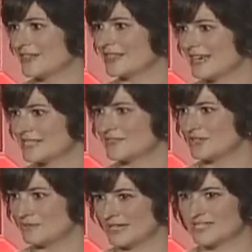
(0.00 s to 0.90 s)
the last
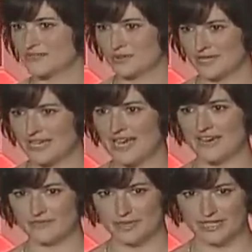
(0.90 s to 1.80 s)
few months for me
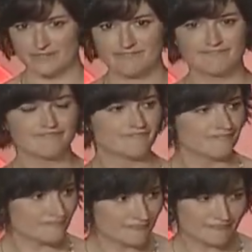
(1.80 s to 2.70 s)
have been
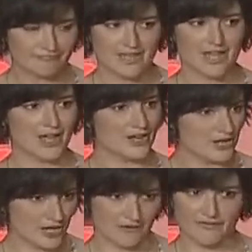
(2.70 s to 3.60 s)

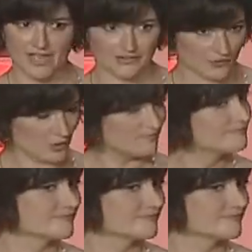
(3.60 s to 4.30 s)
eventful.